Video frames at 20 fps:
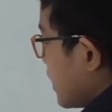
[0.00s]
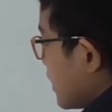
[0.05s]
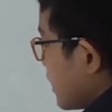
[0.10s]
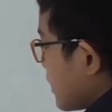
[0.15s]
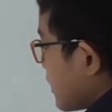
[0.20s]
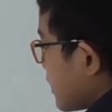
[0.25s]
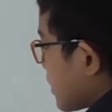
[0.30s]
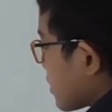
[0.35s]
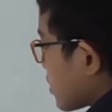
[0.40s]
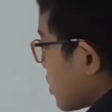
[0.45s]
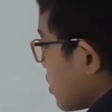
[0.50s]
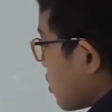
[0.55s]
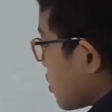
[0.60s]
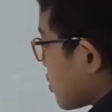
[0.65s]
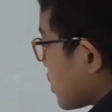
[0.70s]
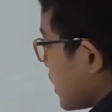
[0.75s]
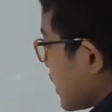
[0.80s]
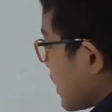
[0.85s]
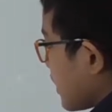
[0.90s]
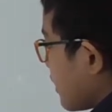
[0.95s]
and the
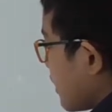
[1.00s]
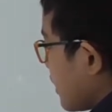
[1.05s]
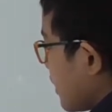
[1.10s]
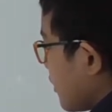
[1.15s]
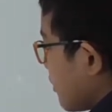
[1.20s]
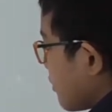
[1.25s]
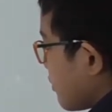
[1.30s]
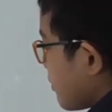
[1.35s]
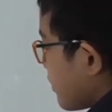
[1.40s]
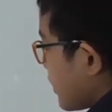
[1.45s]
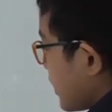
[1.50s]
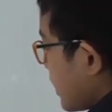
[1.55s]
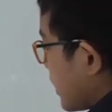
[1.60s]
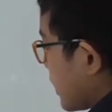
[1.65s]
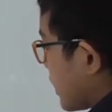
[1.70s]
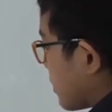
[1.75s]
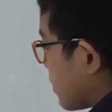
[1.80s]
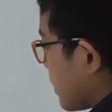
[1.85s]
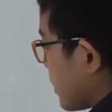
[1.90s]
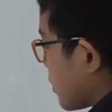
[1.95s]
cosine of
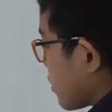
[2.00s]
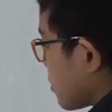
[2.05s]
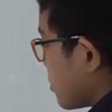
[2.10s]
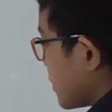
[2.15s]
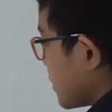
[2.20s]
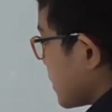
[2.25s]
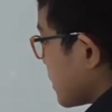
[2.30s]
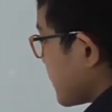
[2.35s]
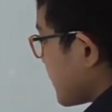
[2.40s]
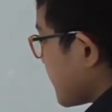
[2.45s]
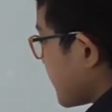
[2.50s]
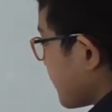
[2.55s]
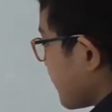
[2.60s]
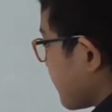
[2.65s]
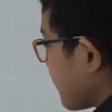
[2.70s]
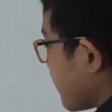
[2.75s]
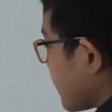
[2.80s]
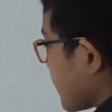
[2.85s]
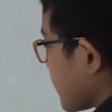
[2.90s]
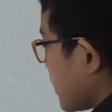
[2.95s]
a minus b.
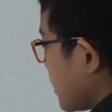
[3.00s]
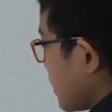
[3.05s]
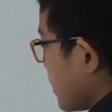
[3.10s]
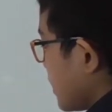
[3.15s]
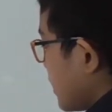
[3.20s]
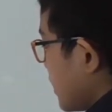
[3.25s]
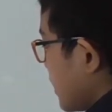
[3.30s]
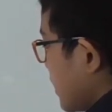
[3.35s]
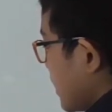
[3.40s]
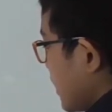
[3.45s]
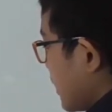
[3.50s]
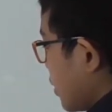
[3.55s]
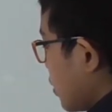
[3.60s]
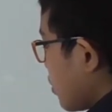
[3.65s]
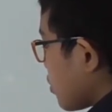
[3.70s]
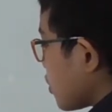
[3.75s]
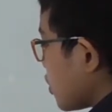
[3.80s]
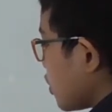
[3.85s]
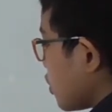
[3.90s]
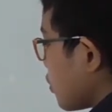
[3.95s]
And
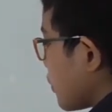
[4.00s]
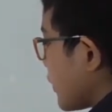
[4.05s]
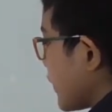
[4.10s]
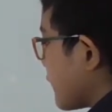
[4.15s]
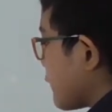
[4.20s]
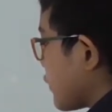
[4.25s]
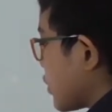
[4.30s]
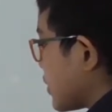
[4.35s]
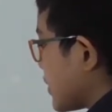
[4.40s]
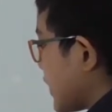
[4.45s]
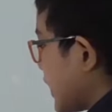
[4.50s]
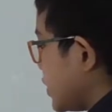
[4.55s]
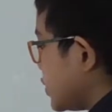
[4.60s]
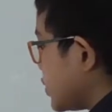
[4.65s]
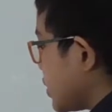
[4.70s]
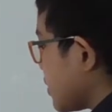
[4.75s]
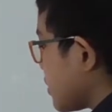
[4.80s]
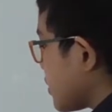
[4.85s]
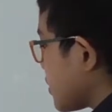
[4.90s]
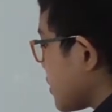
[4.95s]
also we have our
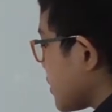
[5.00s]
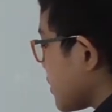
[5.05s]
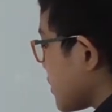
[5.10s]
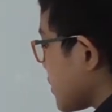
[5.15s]
tangent,